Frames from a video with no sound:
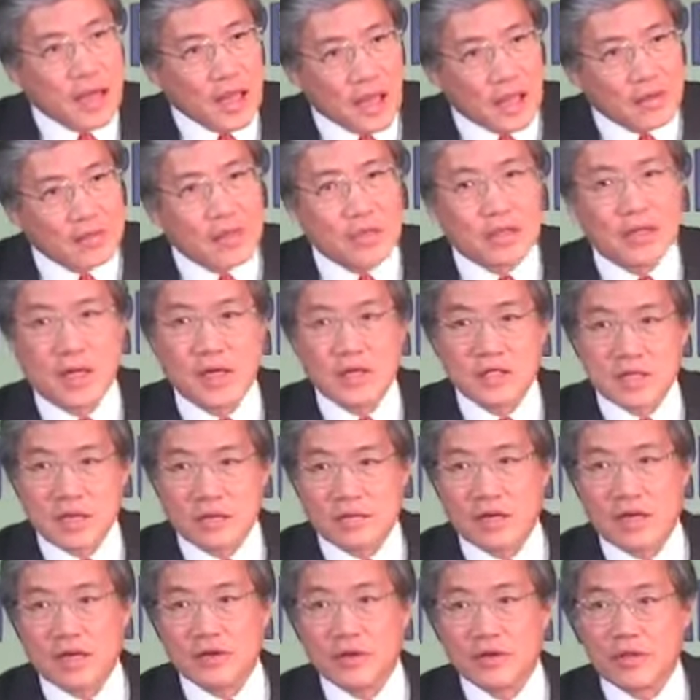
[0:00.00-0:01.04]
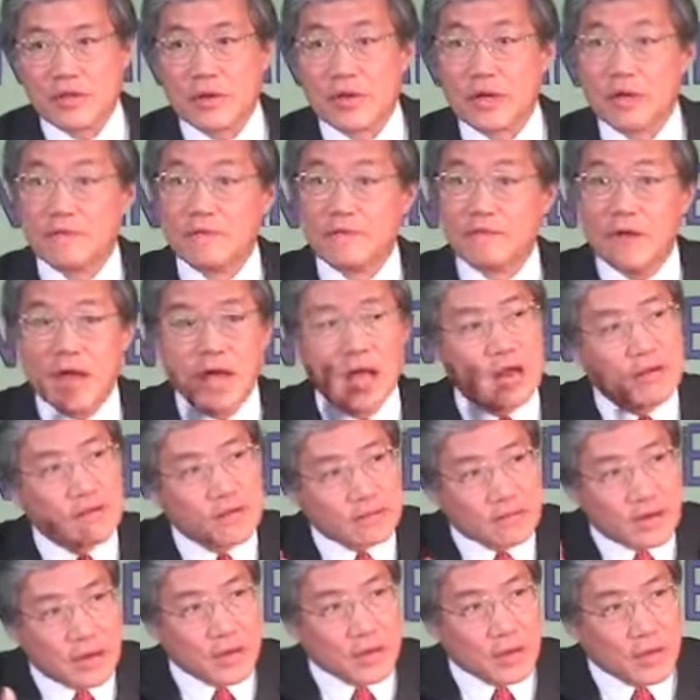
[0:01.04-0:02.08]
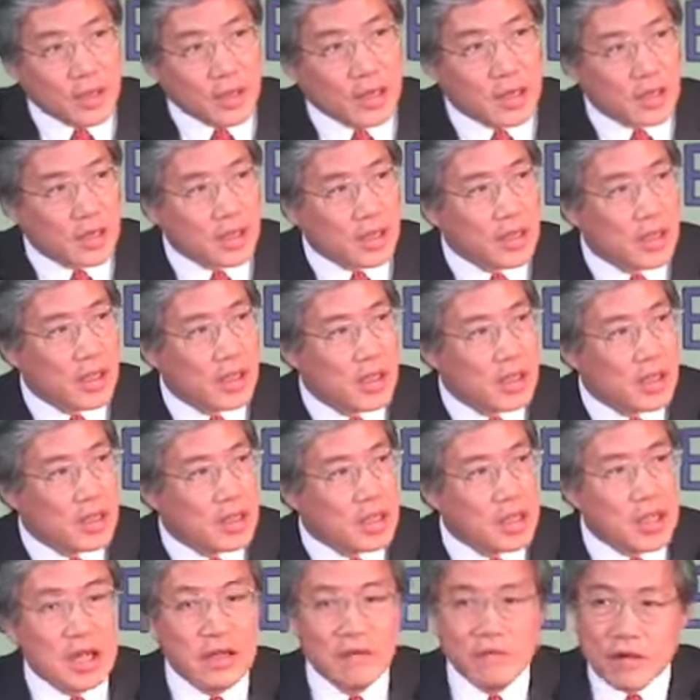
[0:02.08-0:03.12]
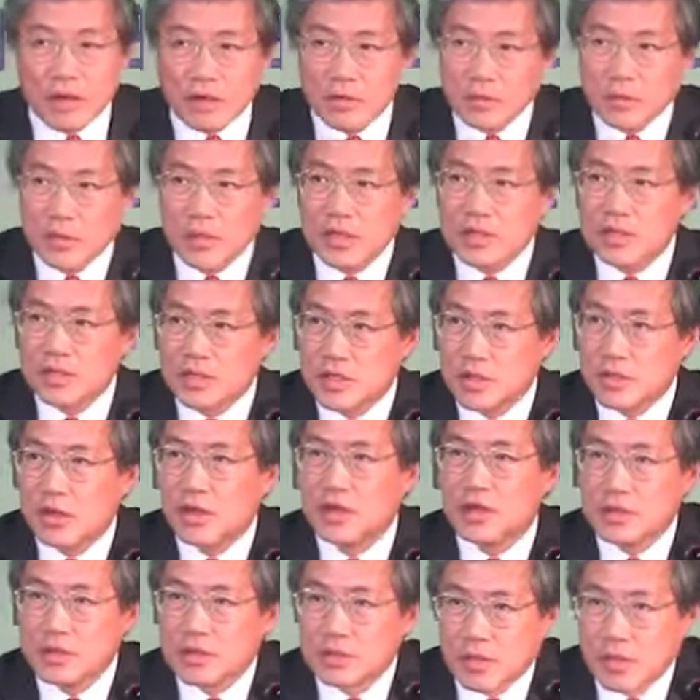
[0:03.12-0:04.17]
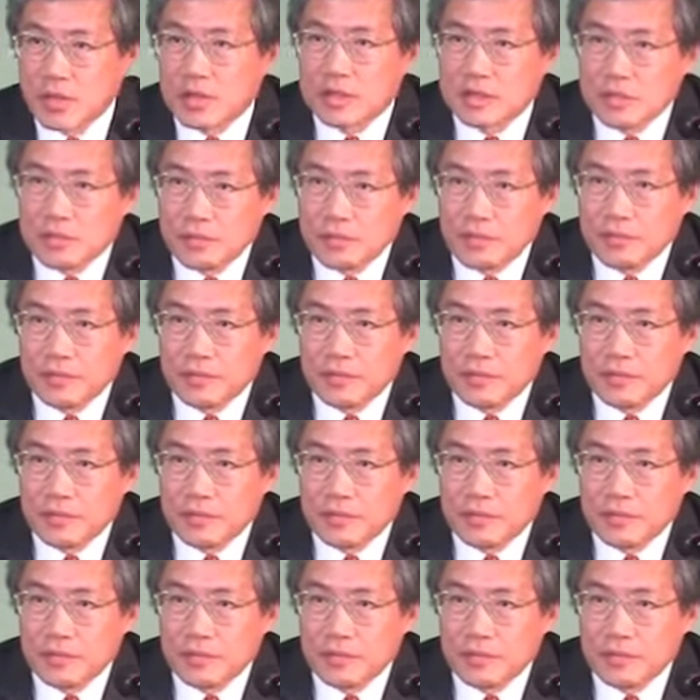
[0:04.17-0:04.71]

810, 730 very, very quickly, even with zero interest rates.